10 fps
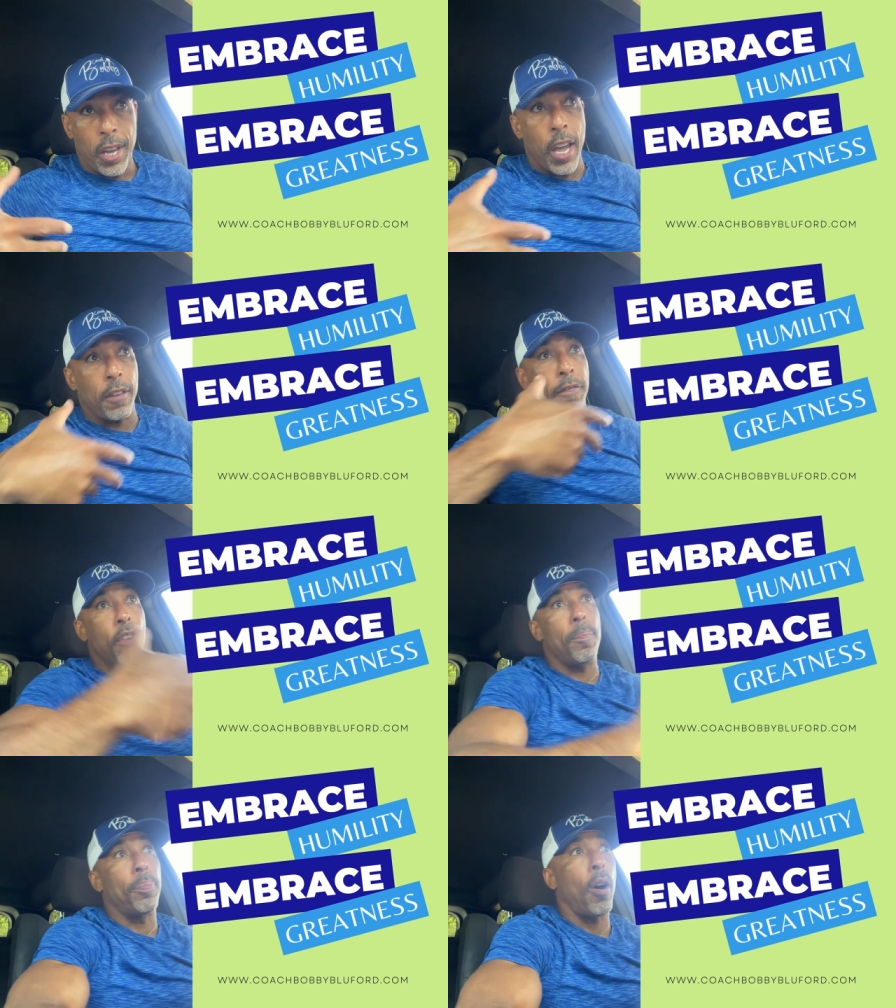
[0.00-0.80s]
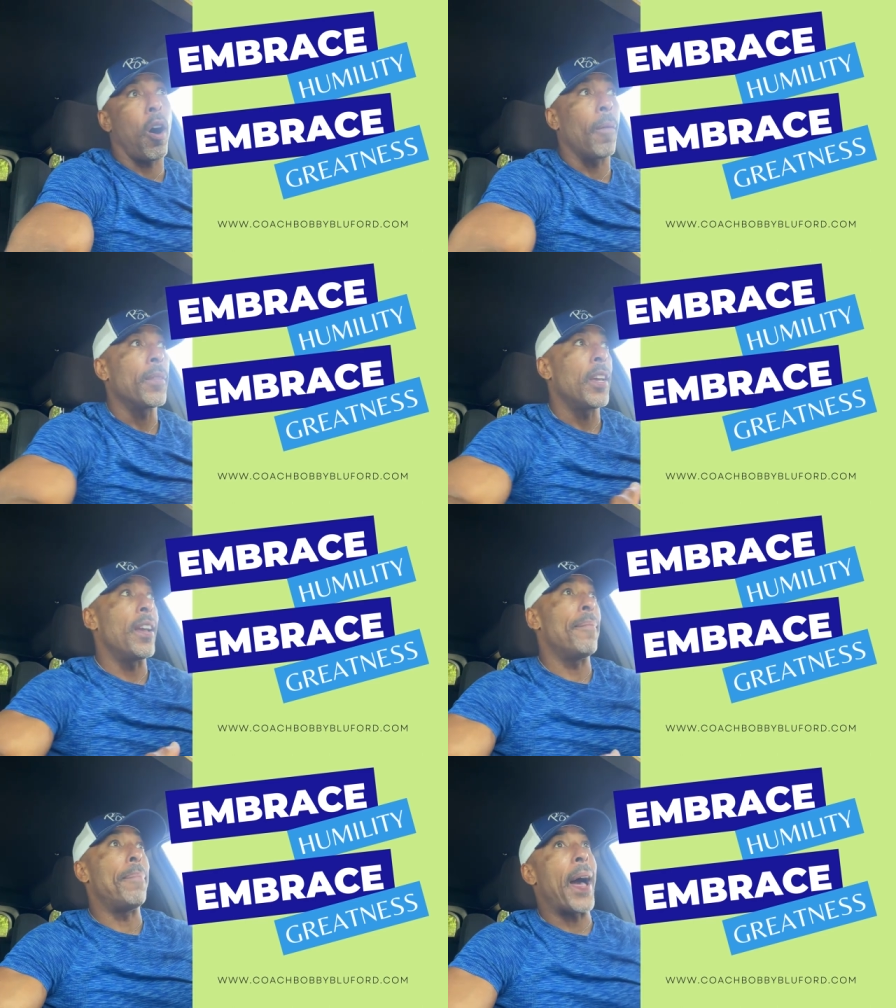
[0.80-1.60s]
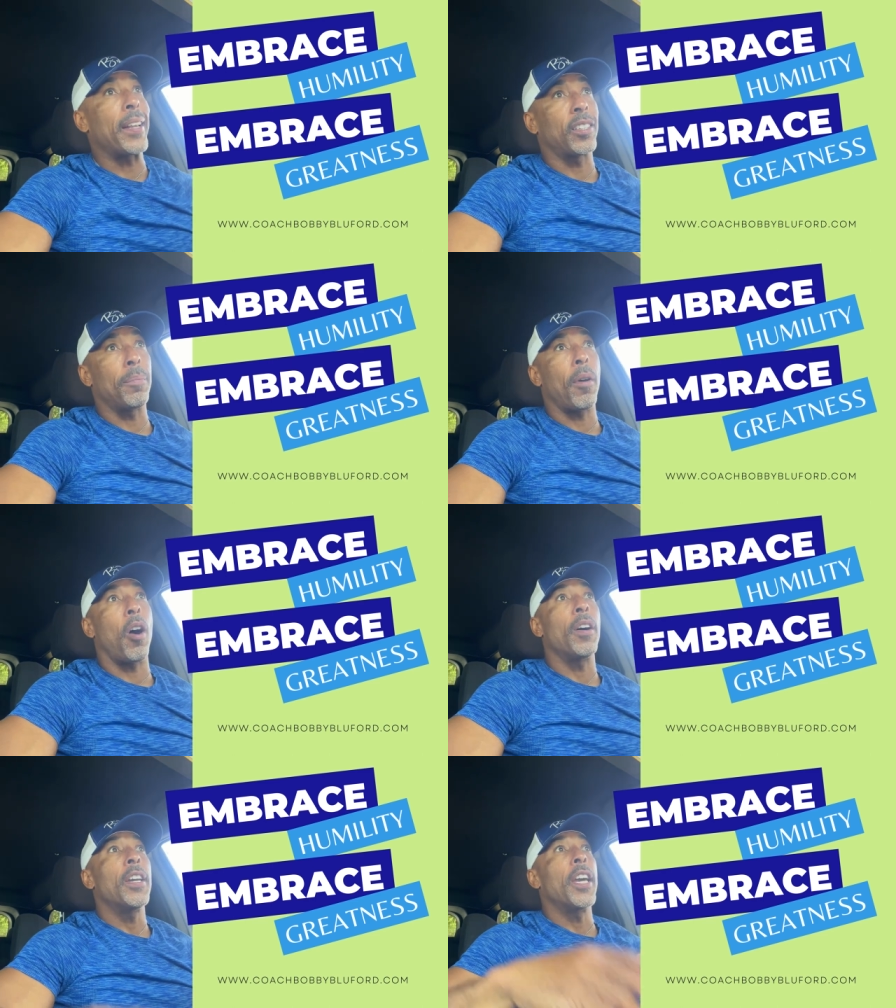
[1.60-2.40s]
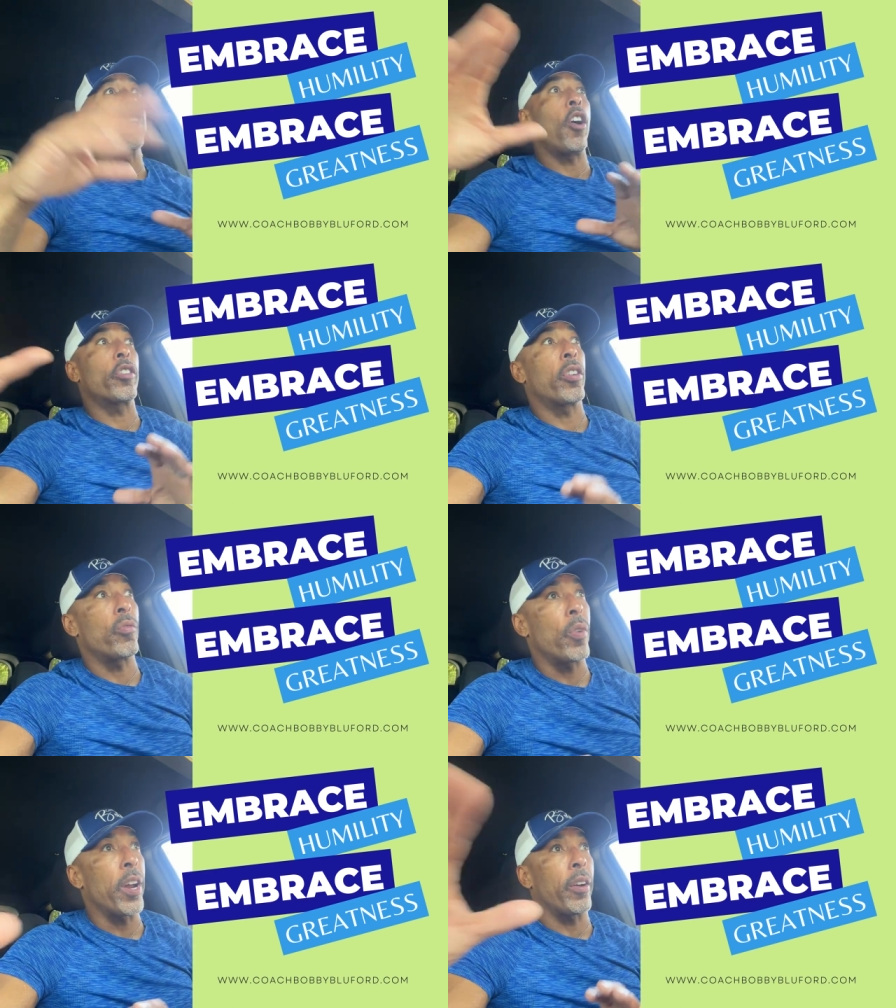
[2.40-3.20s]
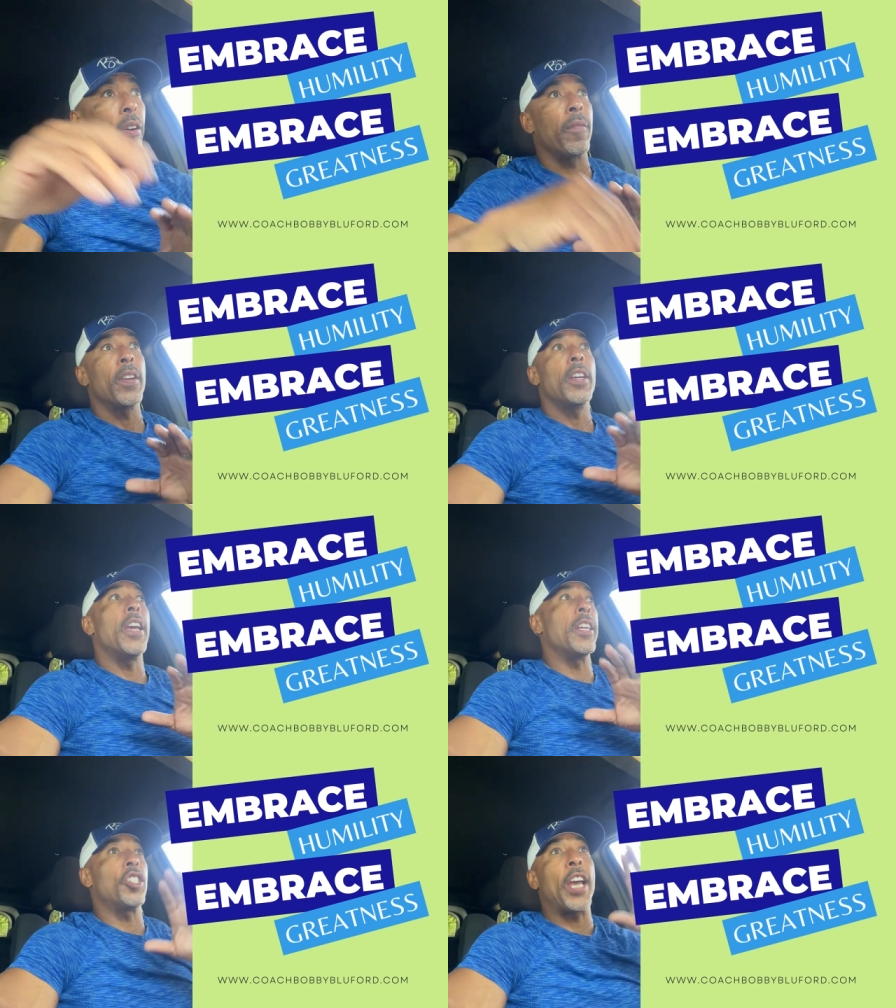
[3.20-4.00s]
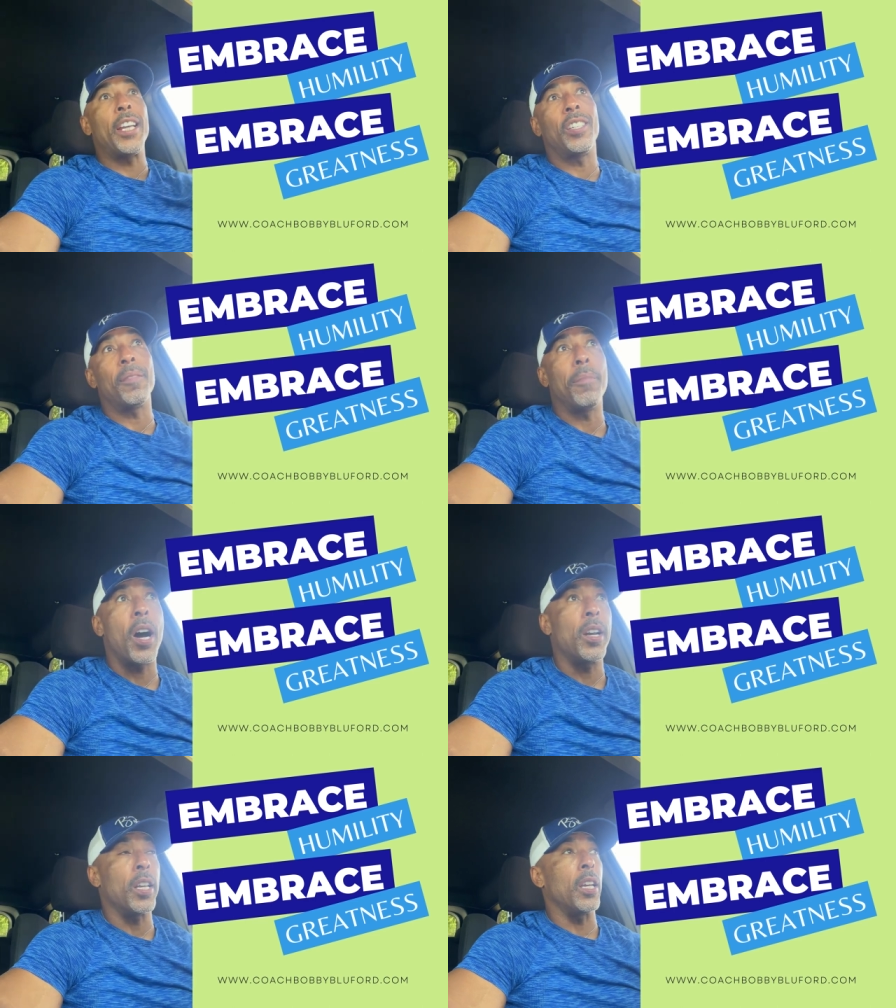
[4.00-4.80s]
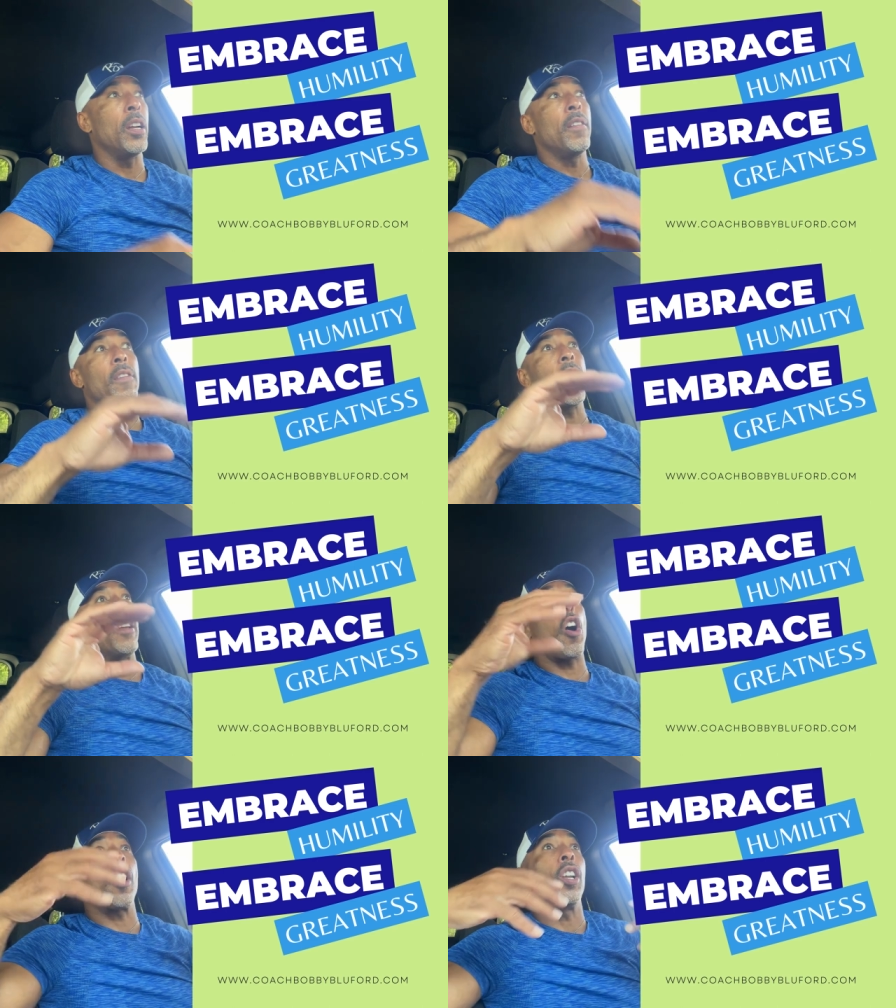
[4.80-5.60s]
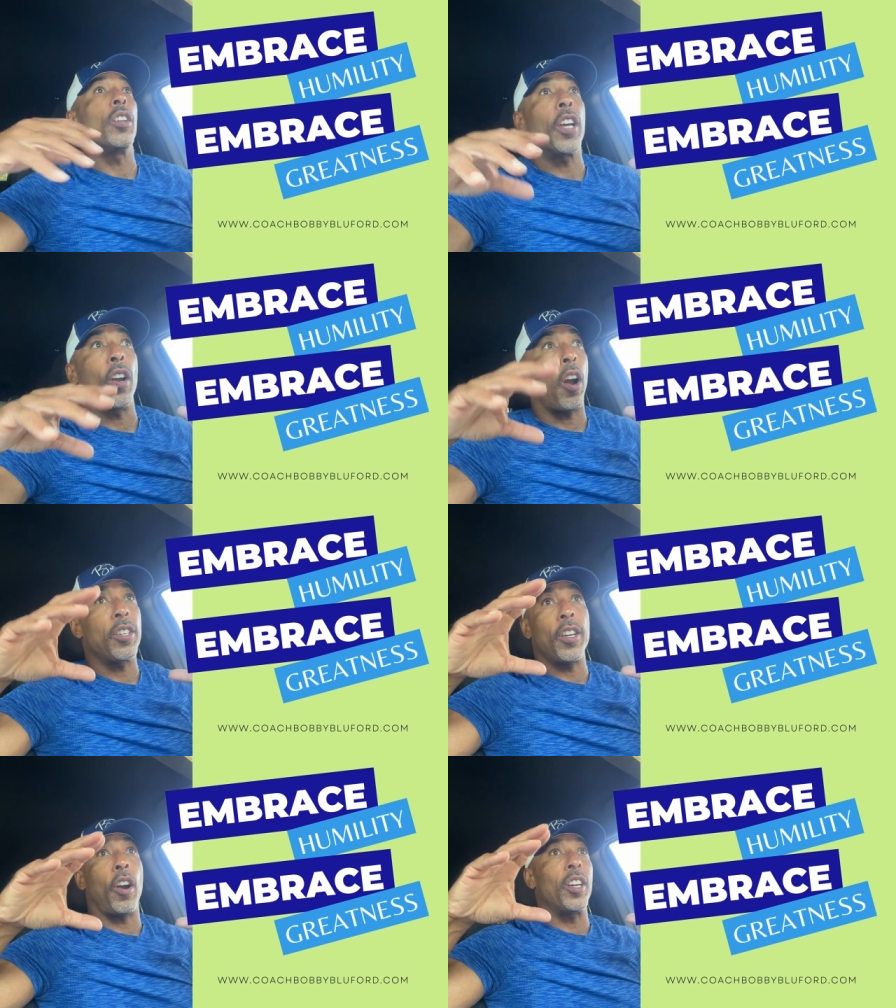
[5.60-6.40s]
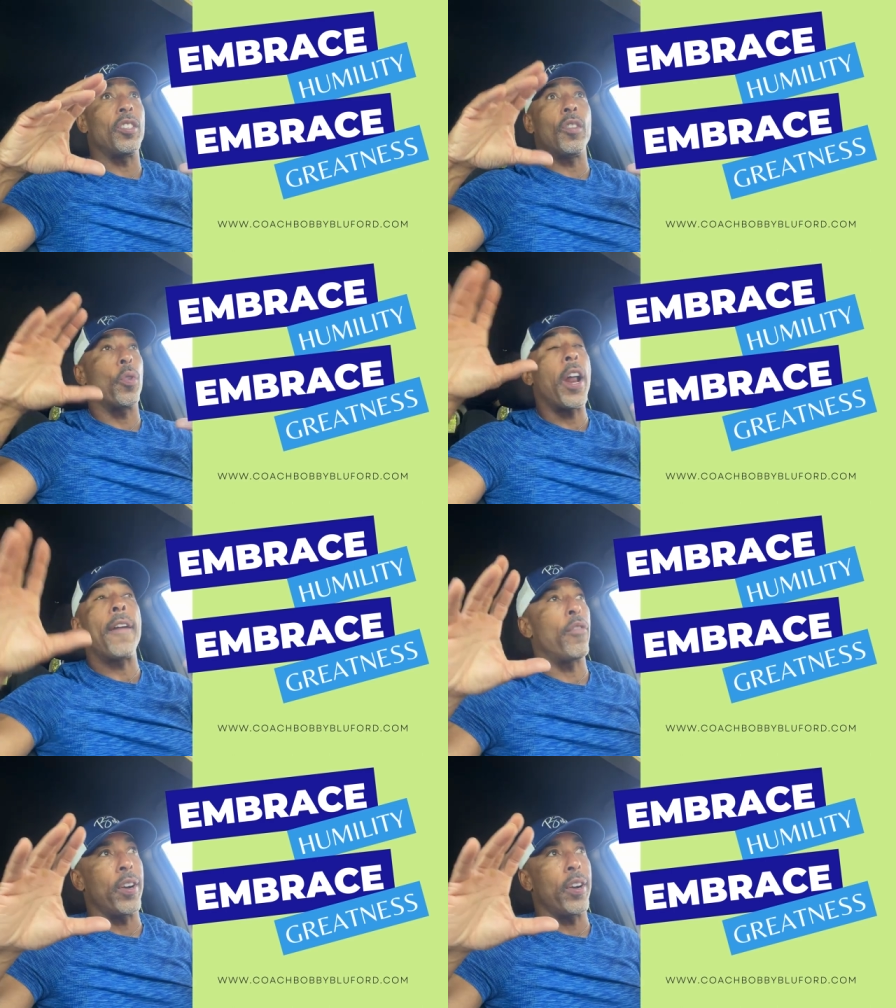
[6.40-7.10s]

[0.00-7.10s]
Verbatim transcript: In football, in basketball, in our career, in chasing money, in our, in our, in our, whatever